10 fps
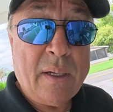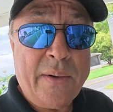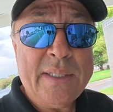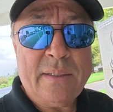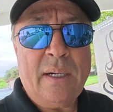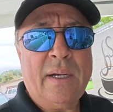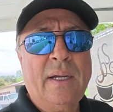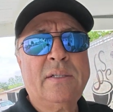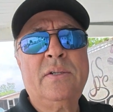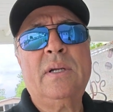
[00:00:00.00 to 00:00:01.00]
how I started,
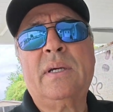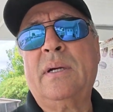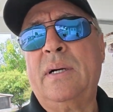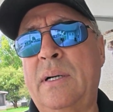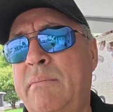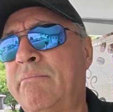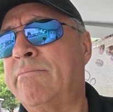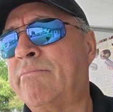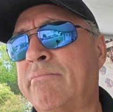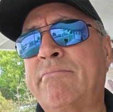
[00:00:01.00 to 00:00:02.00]
actually.
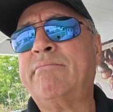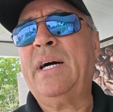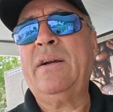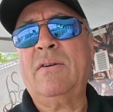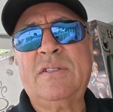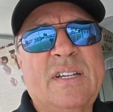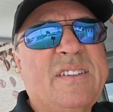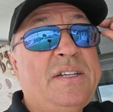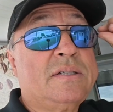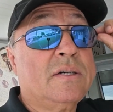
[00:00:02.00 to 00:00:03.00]
I don't know,
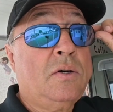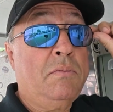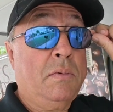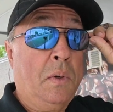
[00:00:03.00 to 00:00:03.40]
6 years ago,